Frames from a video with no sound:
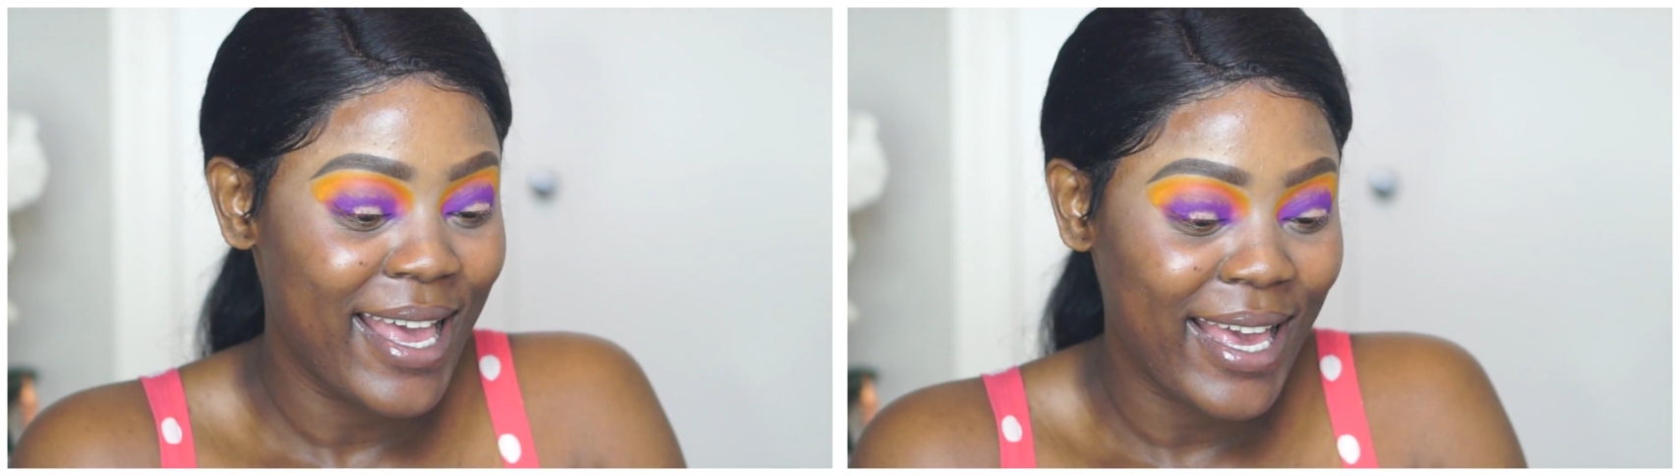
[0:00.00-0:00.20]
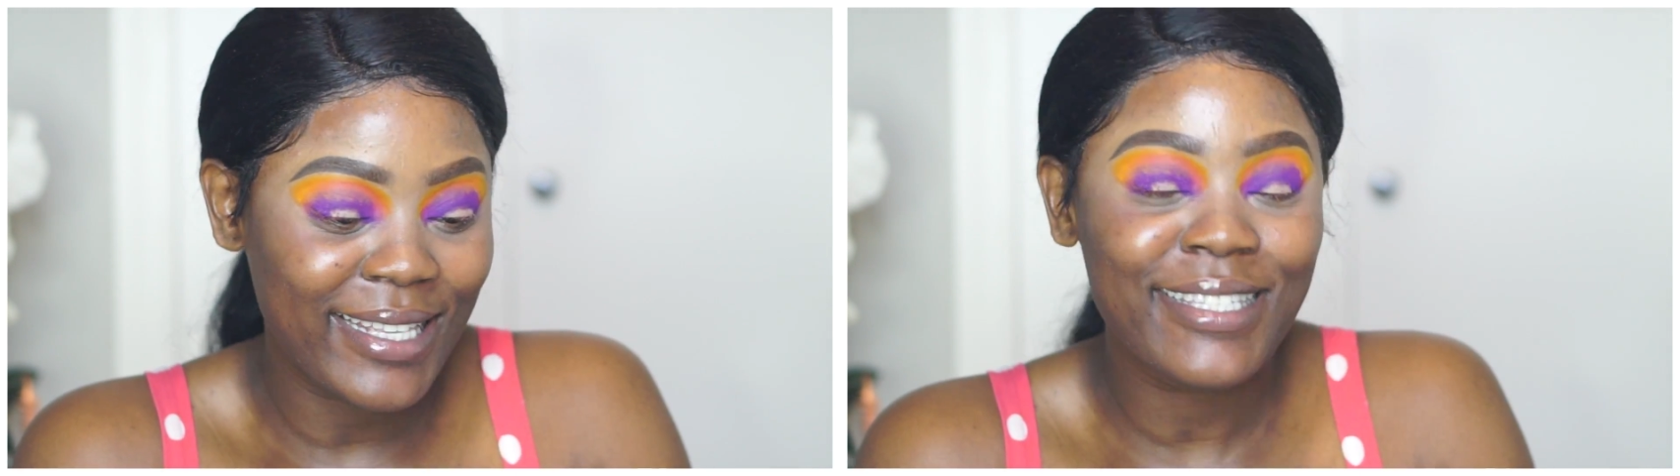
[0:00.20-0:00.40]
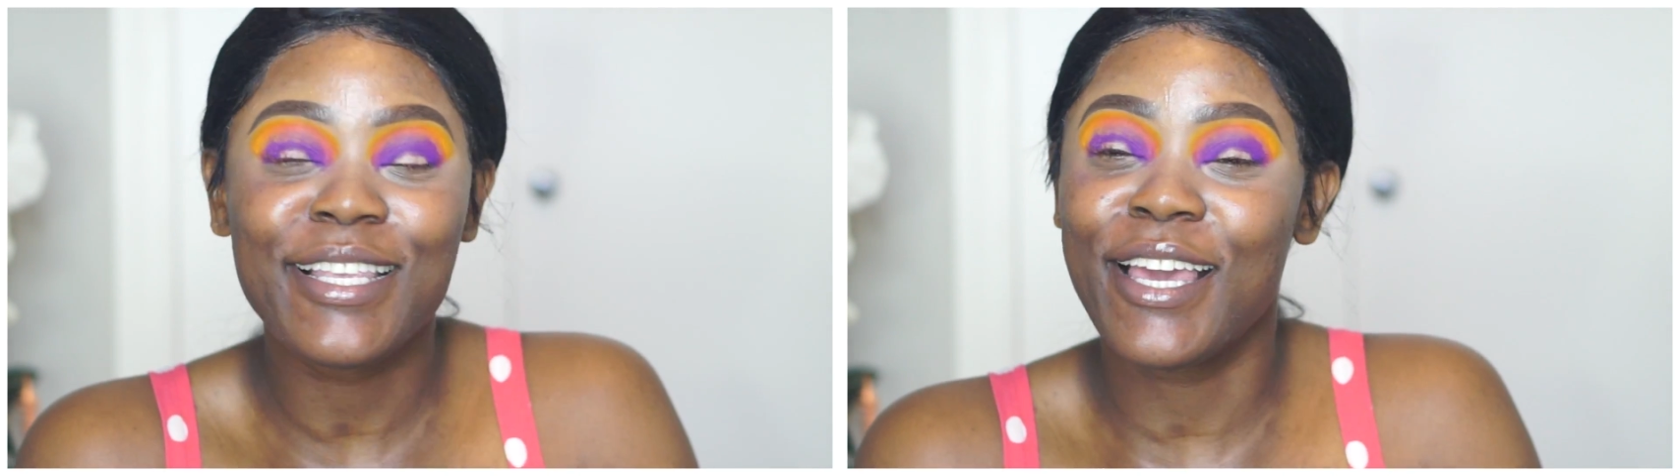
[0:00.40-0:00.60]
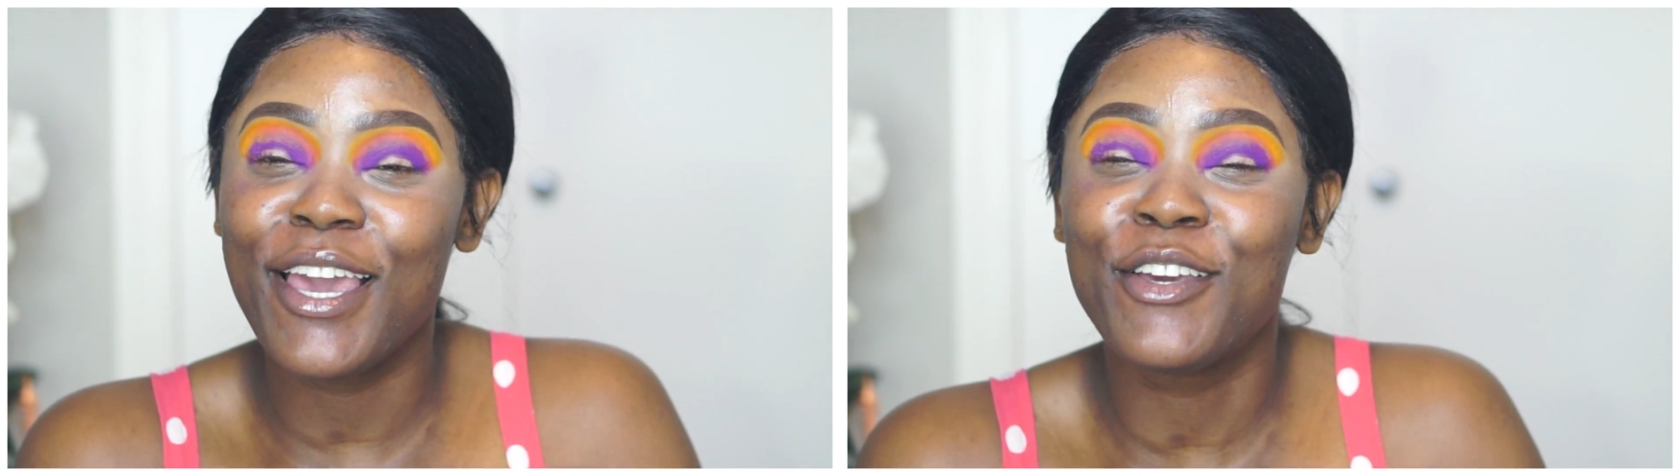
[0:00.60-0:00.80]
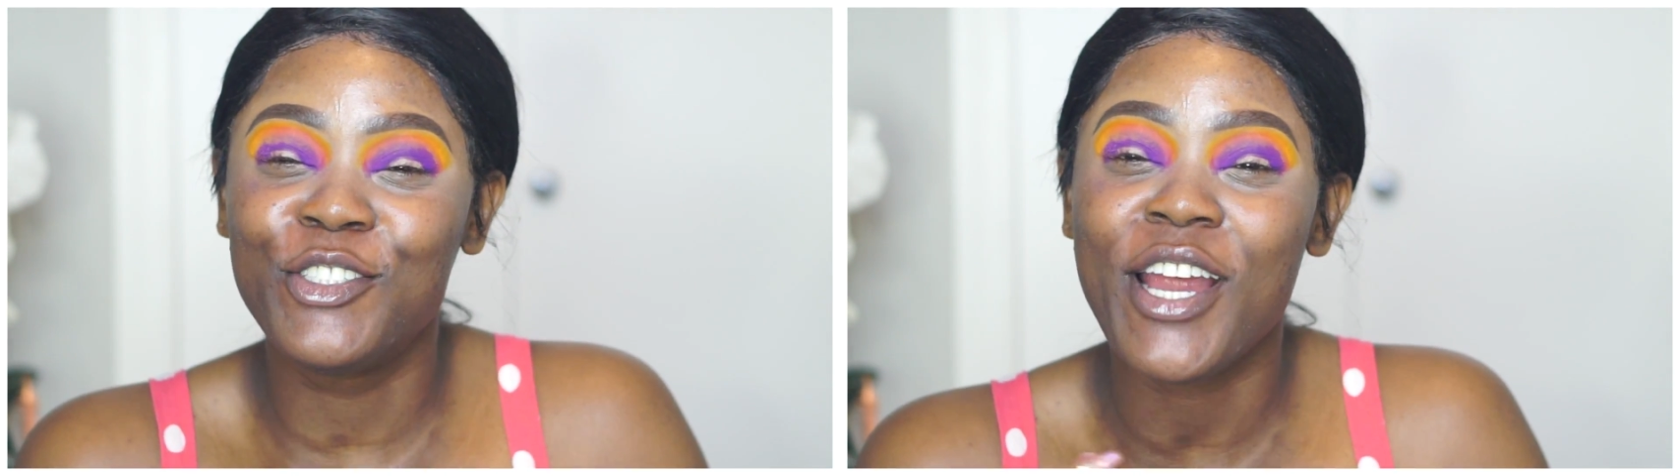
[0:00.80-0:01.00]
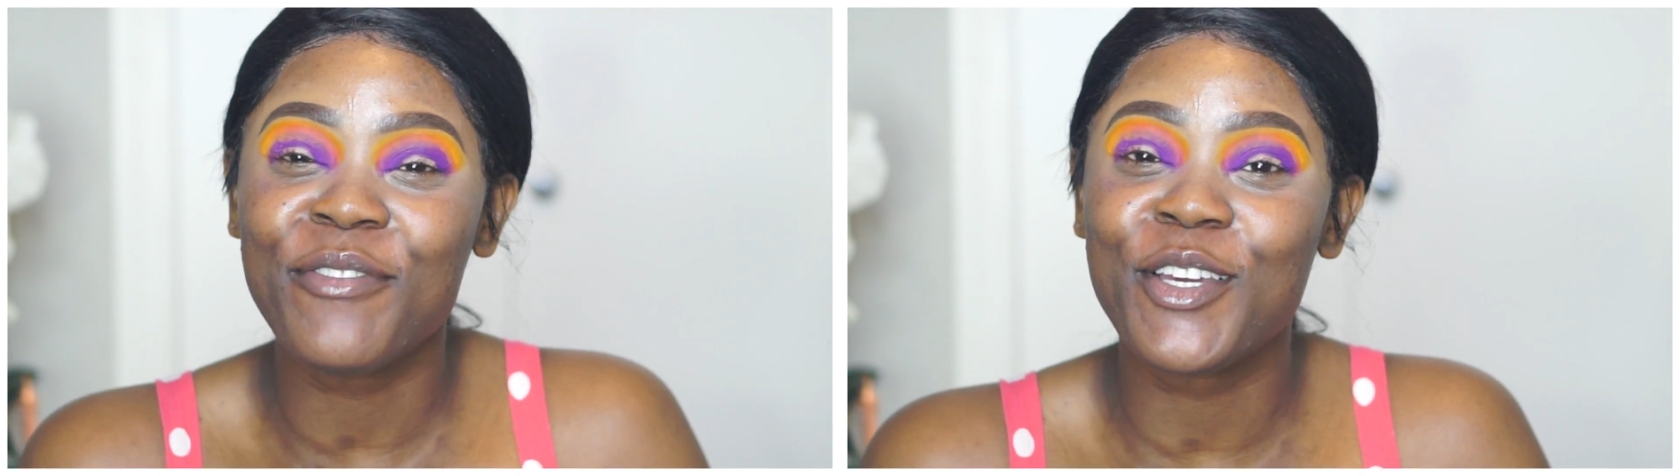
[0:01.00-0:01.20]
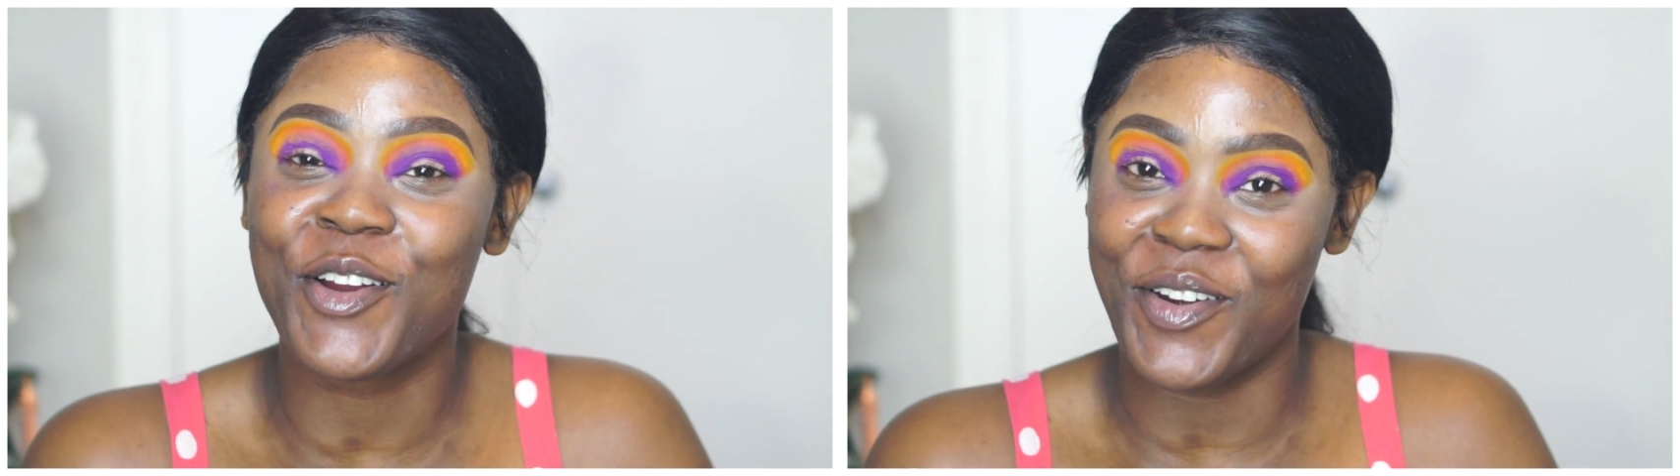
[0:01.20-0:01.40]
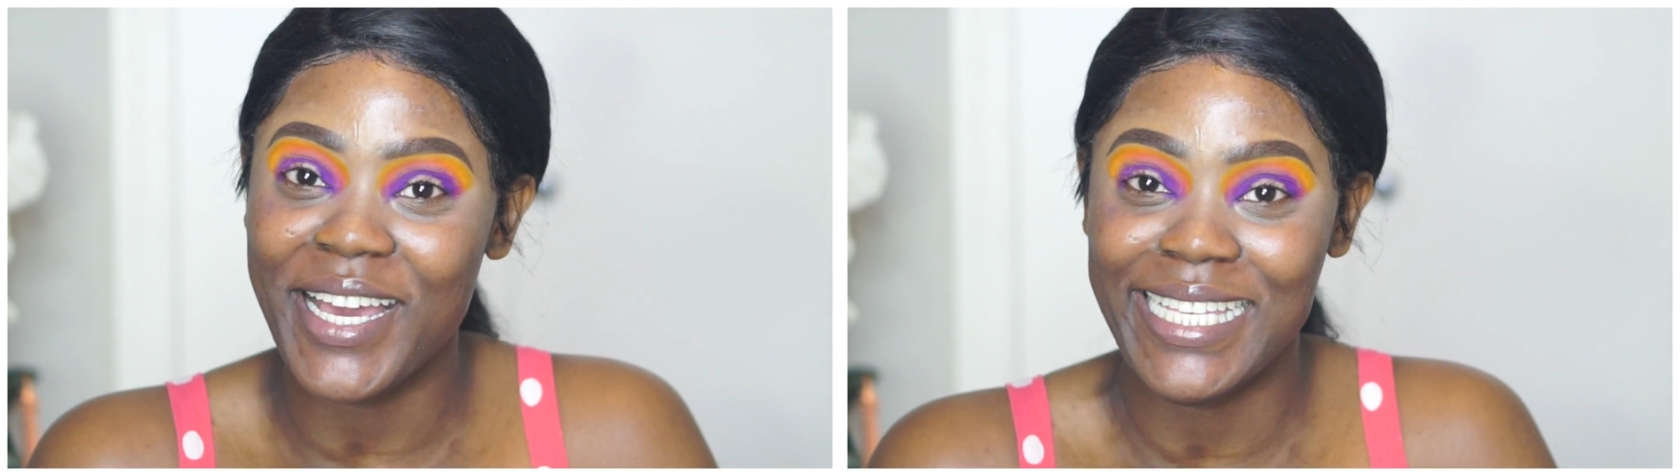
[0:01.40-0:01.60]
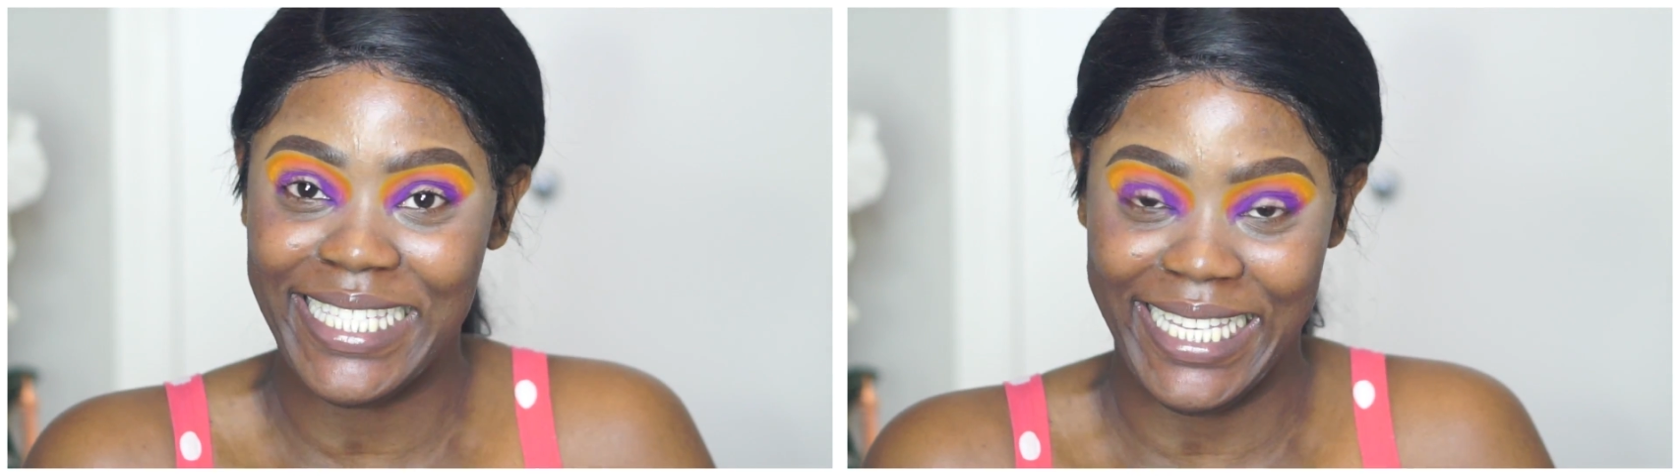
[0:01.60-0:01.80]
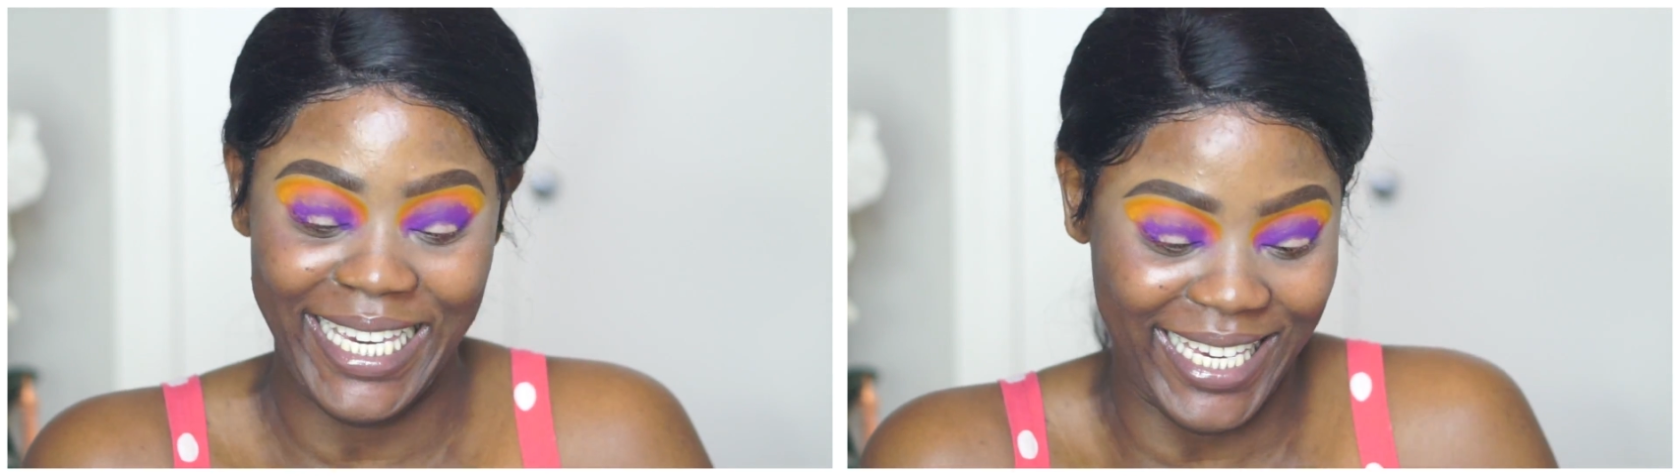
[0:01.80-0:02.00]
it could drive you
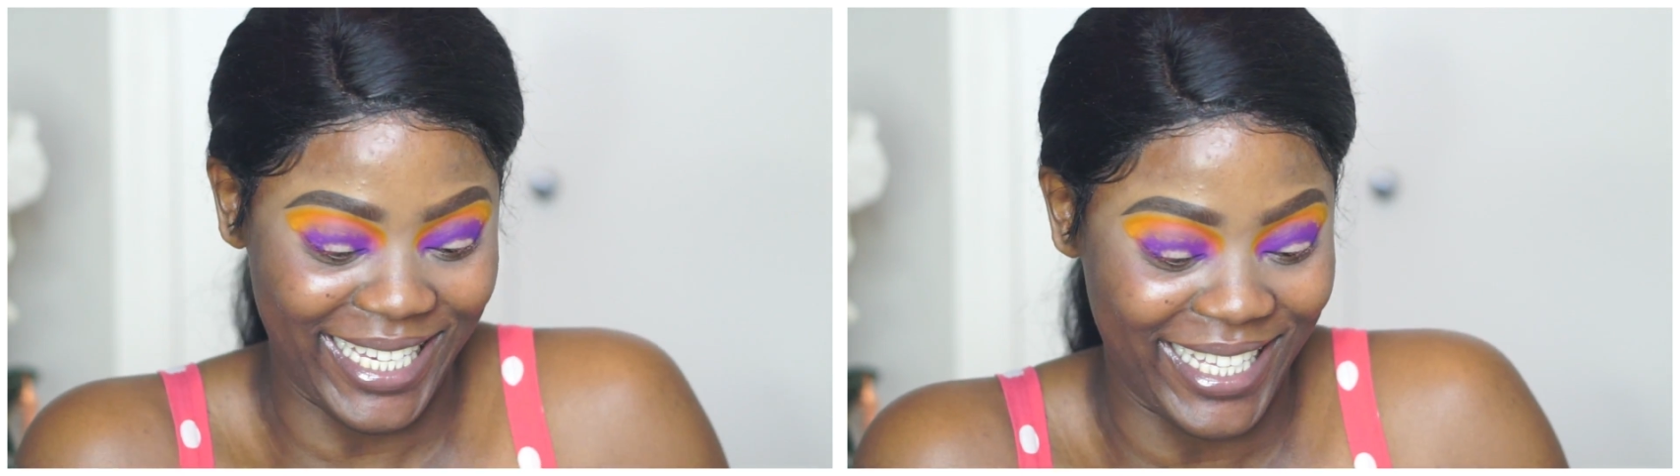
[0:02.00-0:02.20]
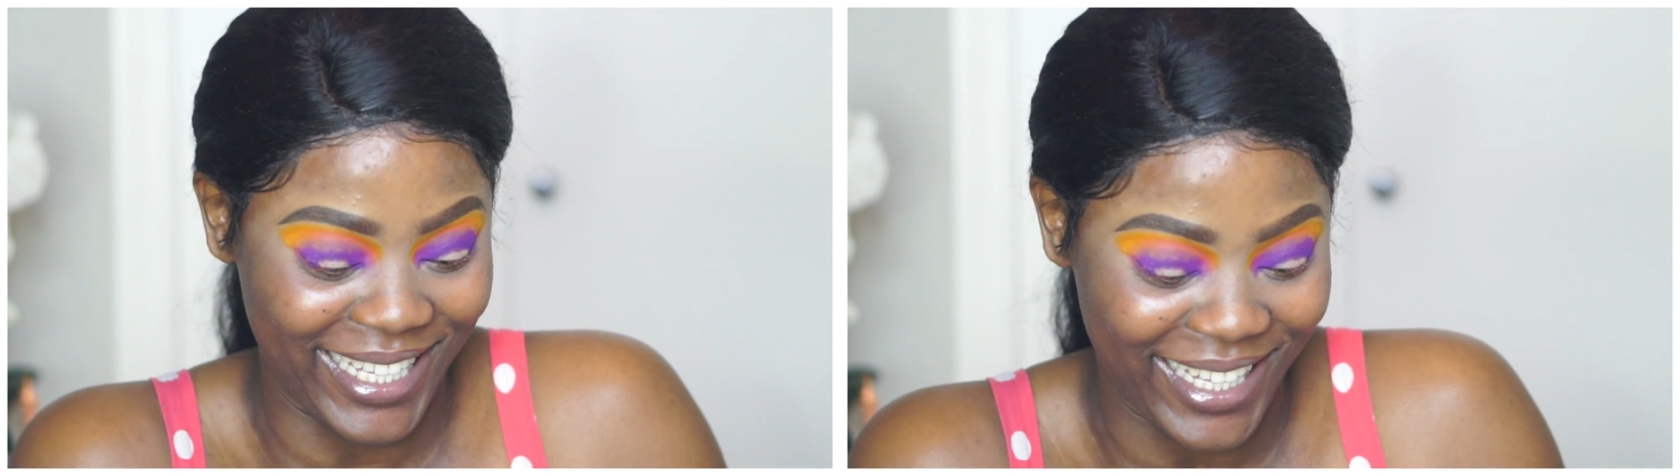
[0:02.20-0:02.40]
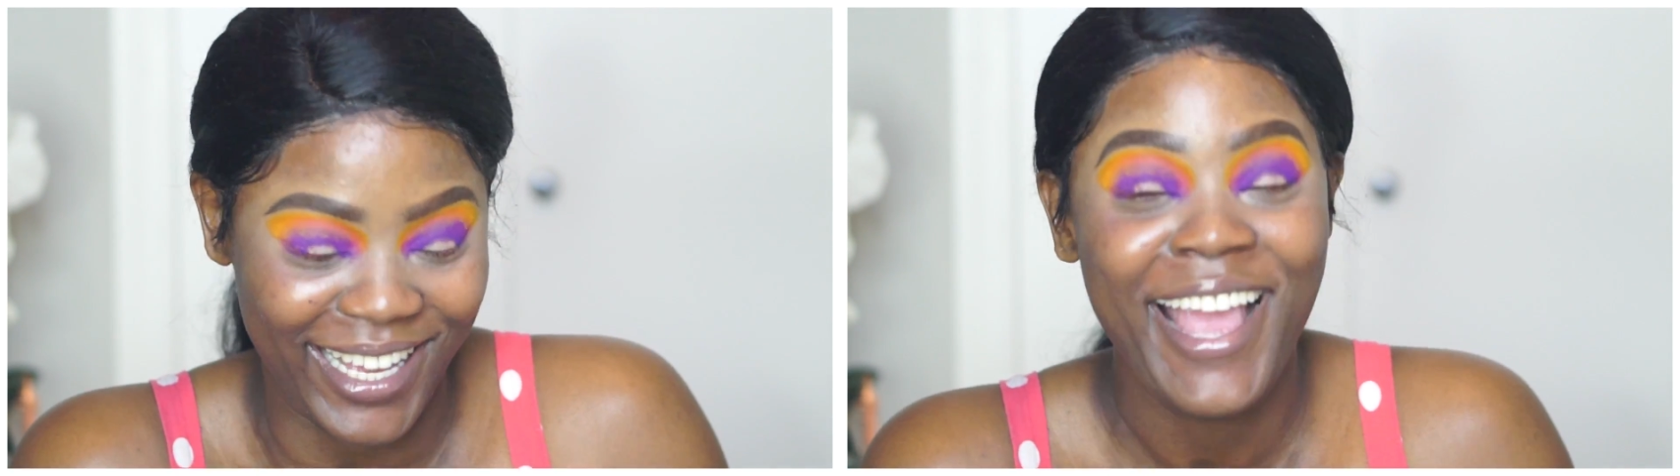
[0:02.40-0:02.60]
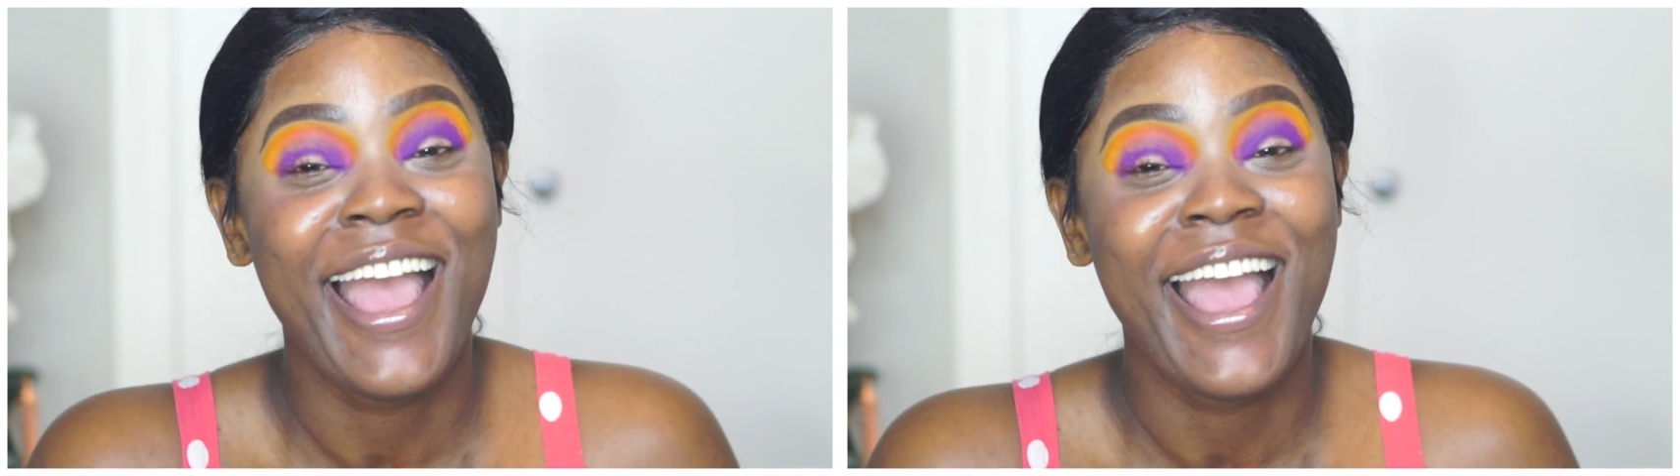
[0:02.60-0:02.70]
crazy.